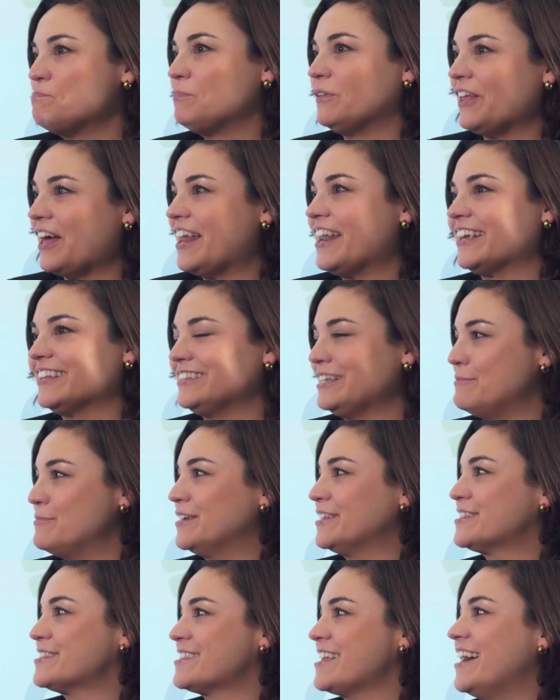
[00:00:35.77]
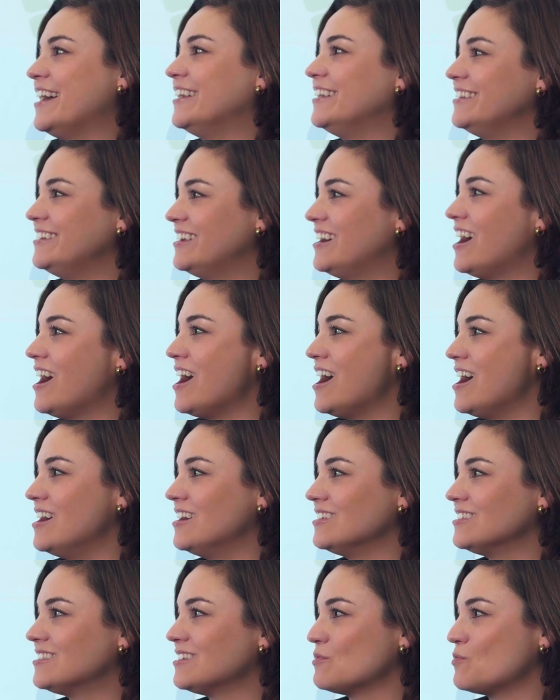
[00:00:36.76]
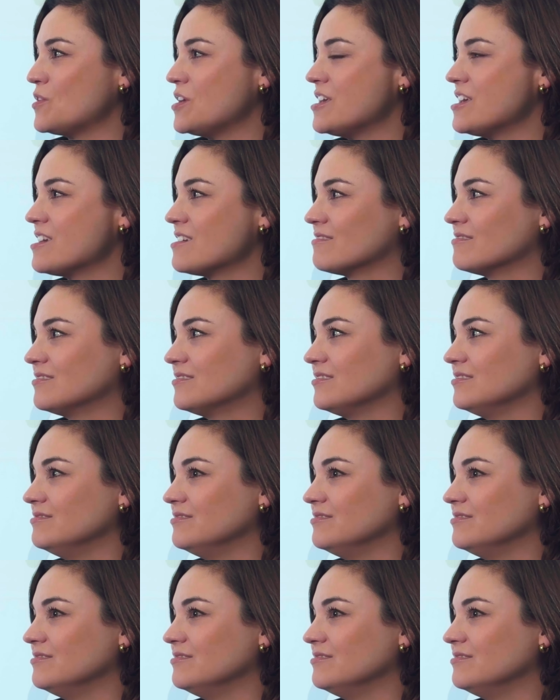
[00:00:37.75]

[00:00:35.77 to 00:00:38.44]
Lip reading: planning limits that we